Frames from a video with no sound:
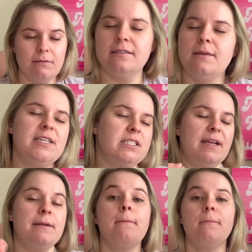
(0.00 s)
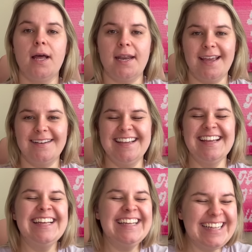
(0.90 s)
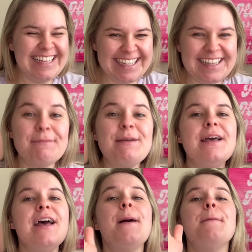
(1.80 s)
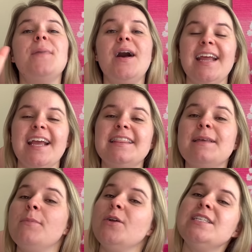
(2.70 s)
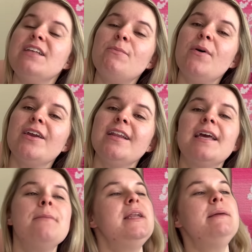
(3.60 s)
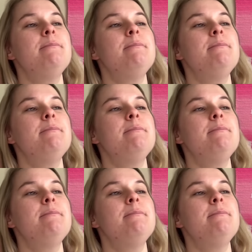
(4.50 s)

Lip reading: Let me explain. Monate. The multi-level marketing company